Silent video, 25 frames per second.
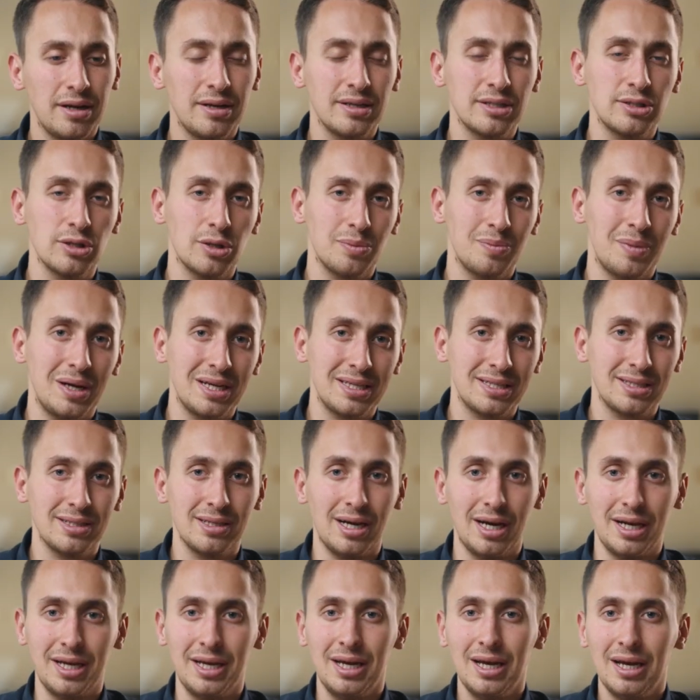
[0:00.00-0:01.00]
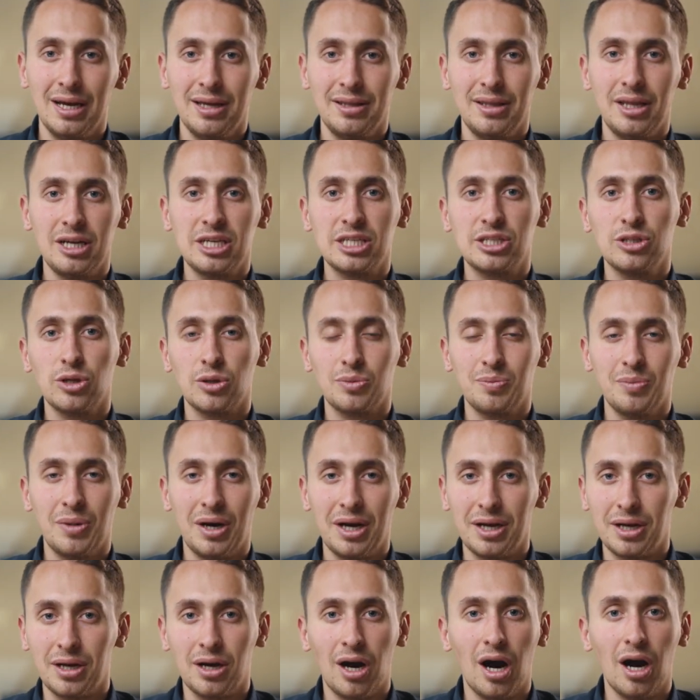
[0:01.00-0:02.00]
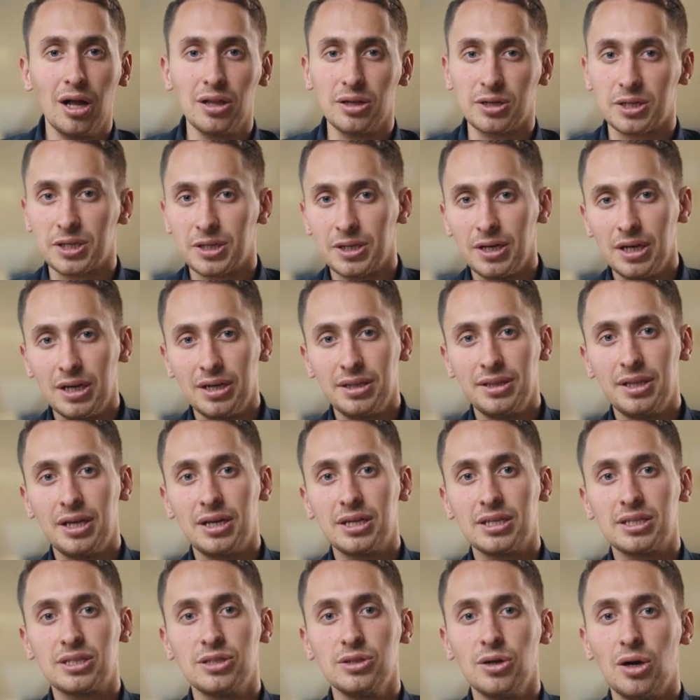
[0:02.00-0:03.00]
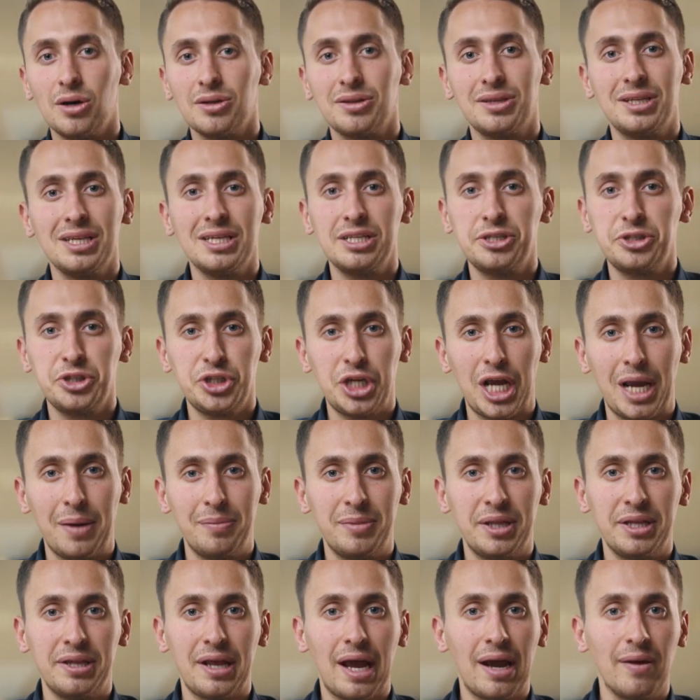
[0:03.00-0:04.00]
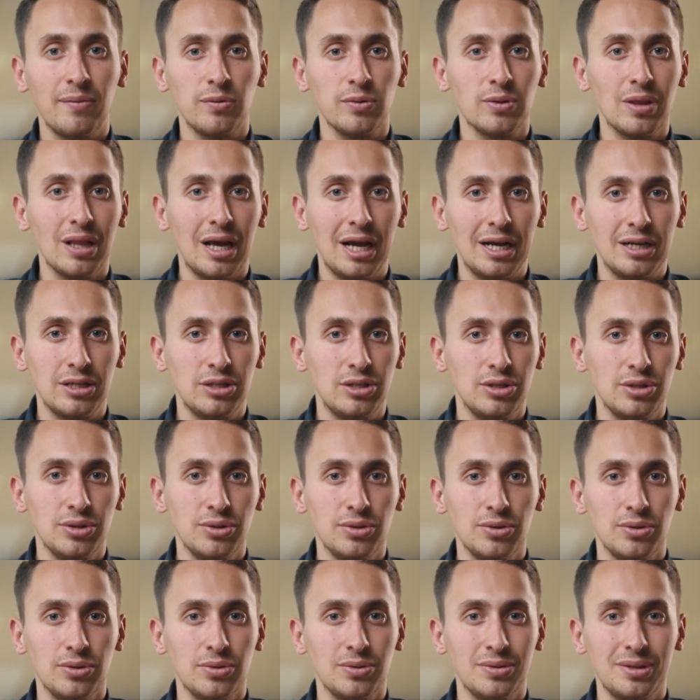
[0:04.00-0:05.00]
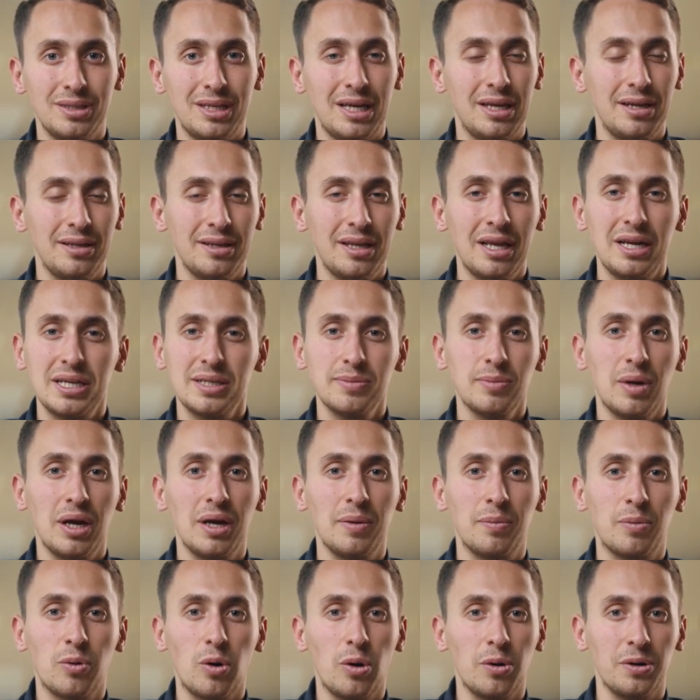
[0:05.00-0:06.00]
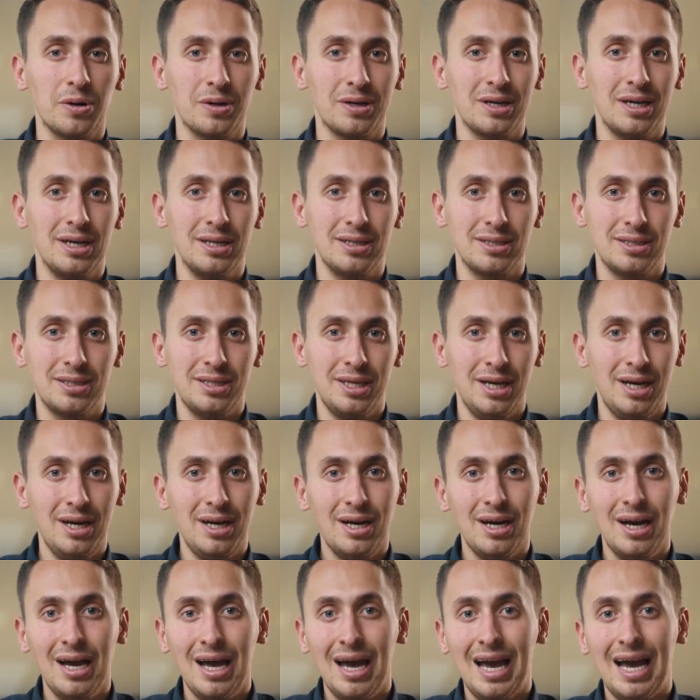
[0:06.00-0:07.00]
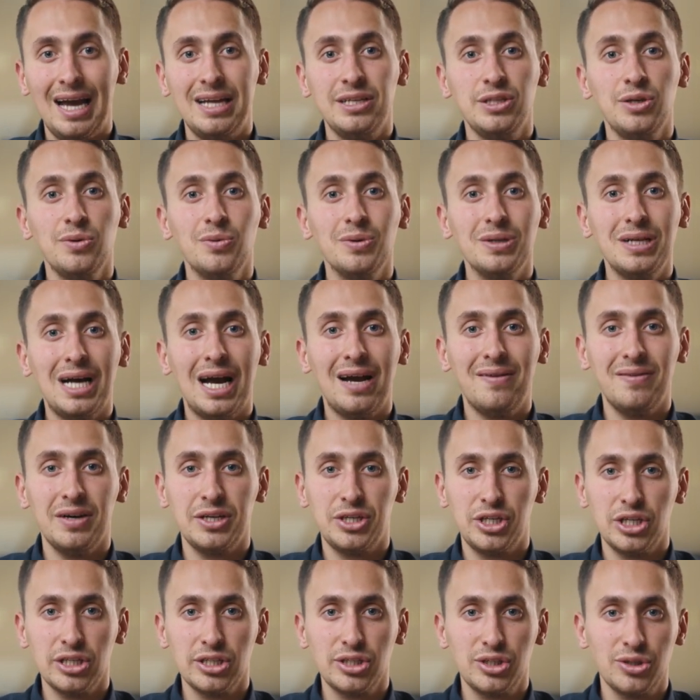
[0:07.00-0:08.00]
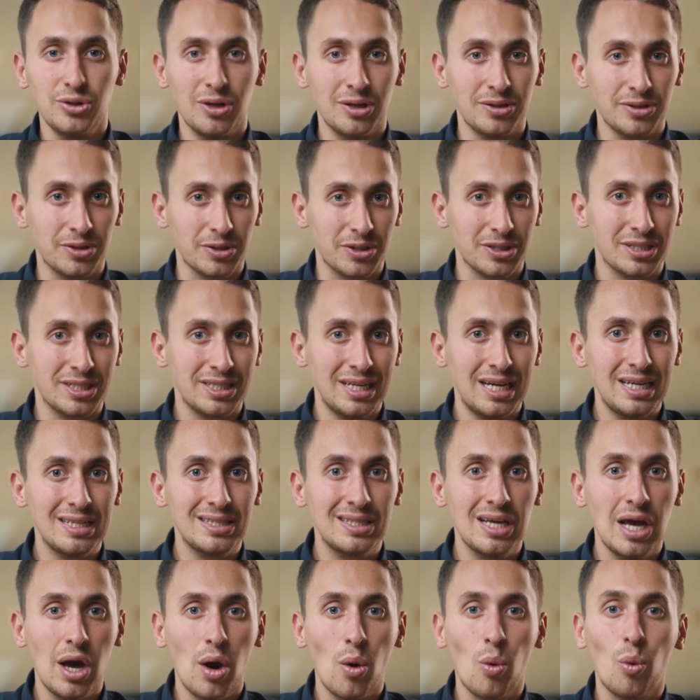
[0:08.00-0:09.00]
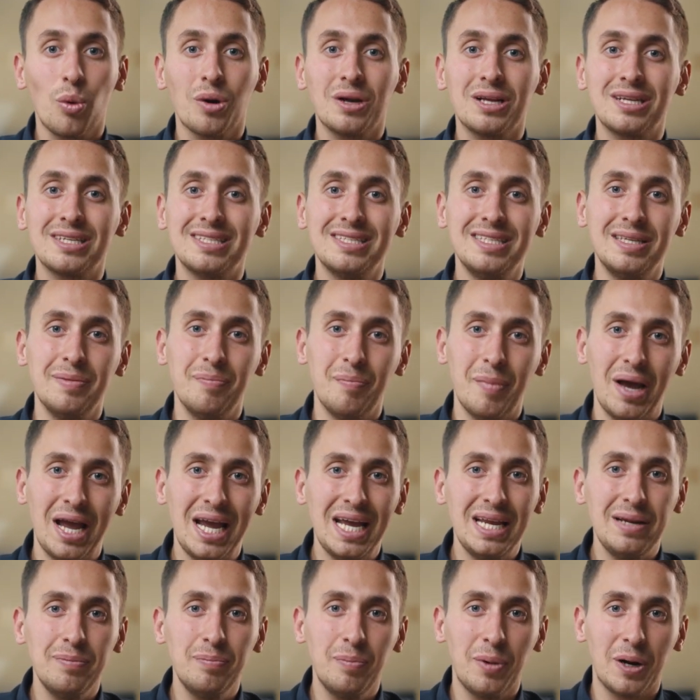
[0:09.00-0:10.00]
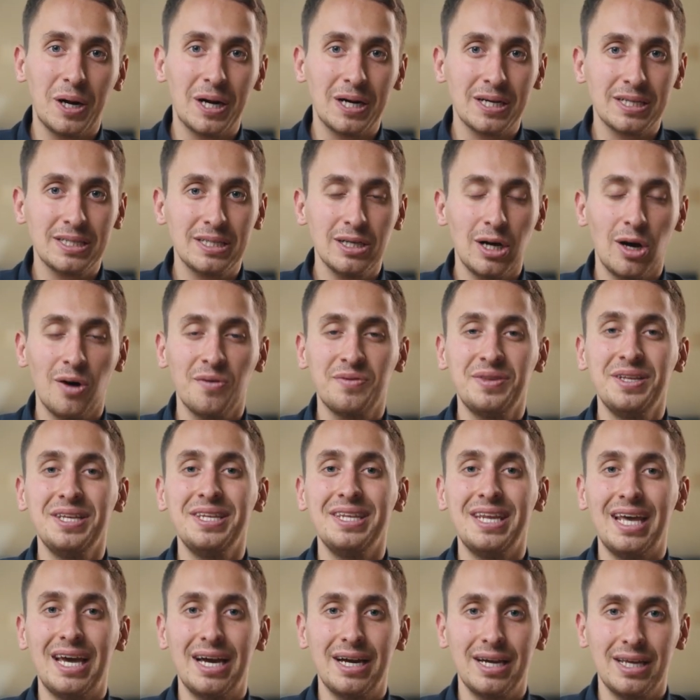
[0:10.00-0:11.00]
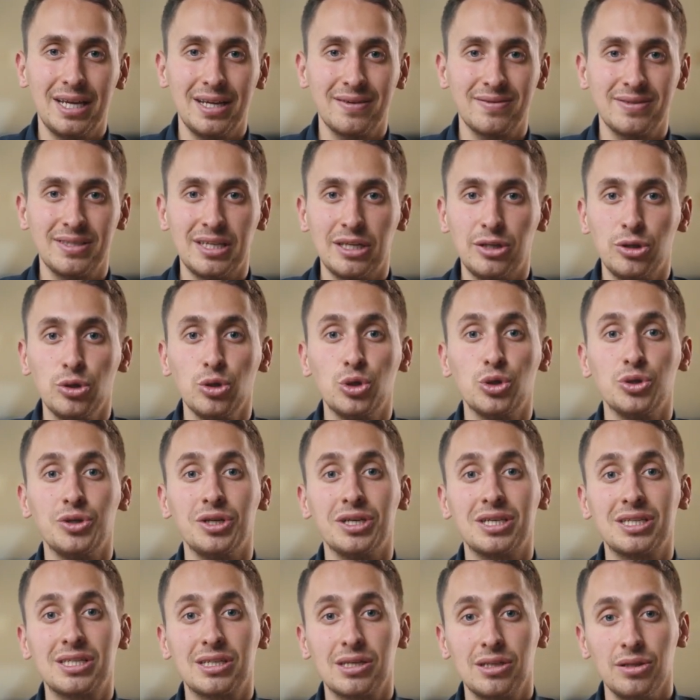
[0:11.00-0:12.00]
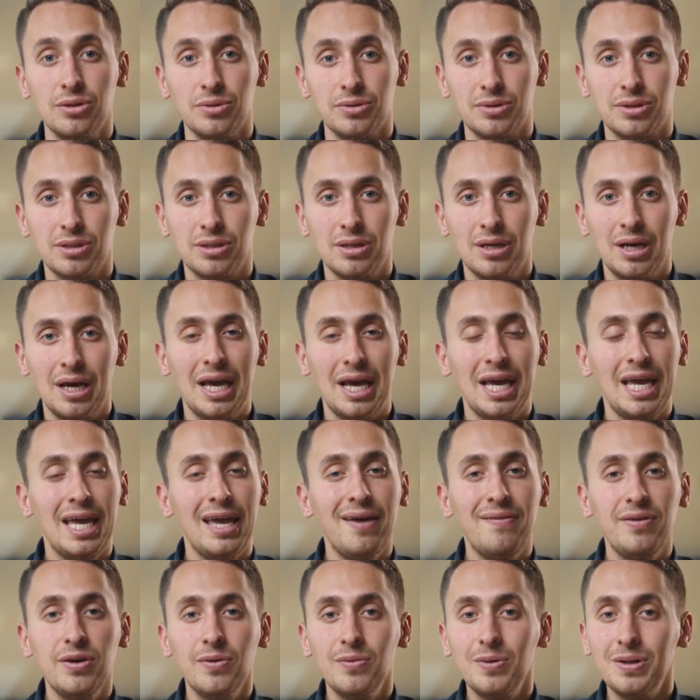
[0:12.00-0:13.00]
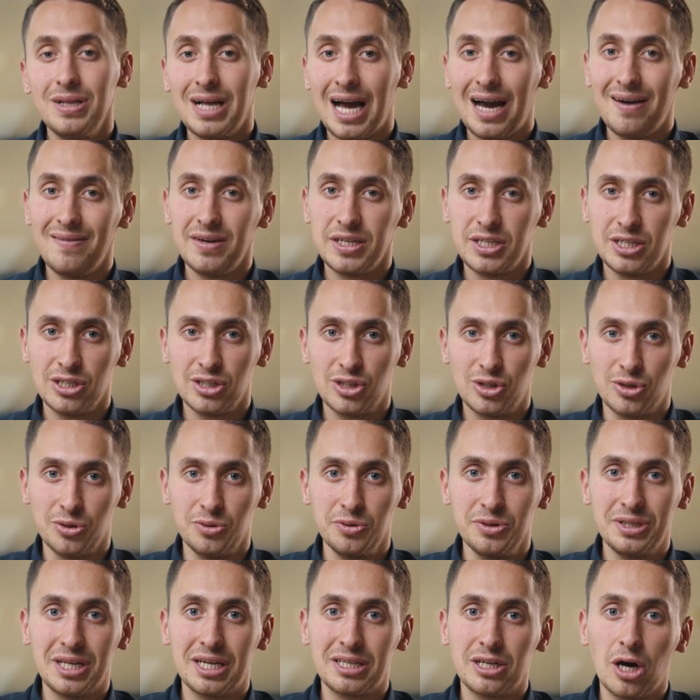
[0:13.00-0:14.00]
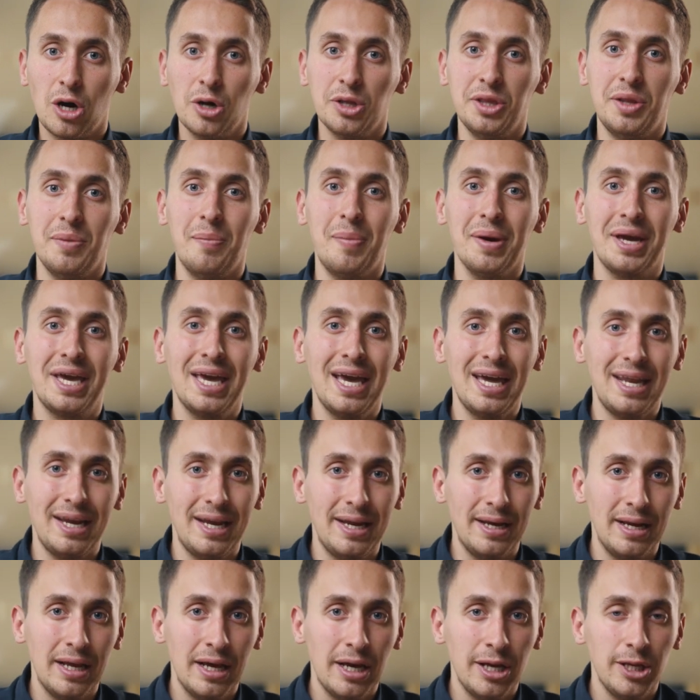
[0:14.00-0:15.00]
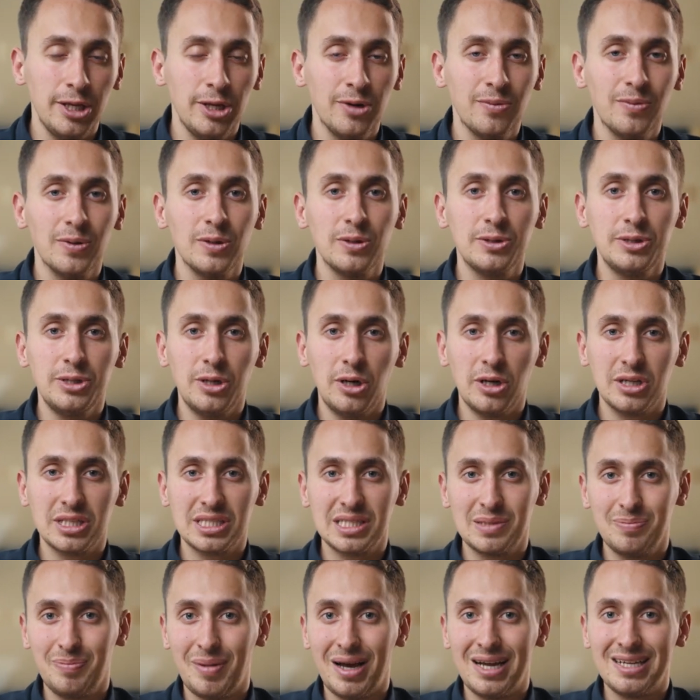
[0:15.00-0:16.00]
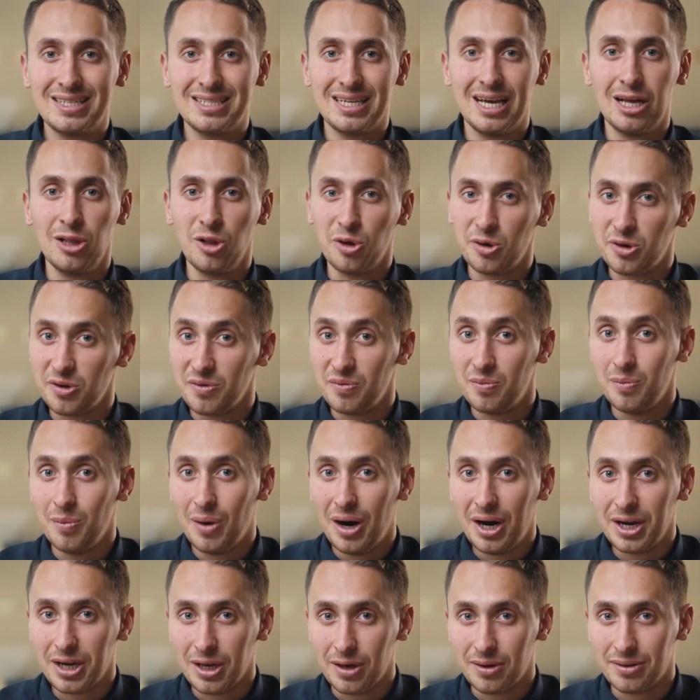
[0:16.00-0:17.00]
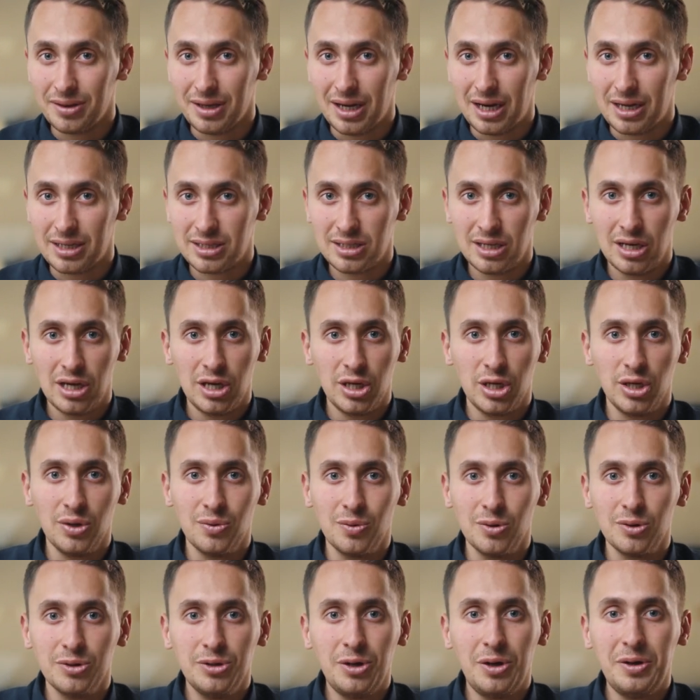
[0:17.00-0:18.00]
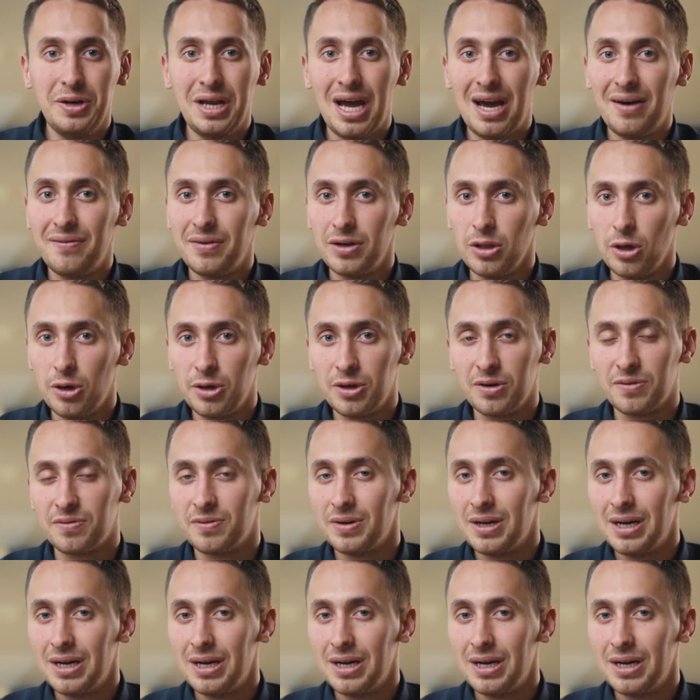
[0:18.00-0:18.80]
is not my size, that is not my color, that is not this shape that I would like to, that is my product as, yeah? And you will have a chance to understand what is the main part of the negatives that you should exclude. If you will have a chance to do that on the beginning, you will not spend a lot of money on that. You will not have a lot of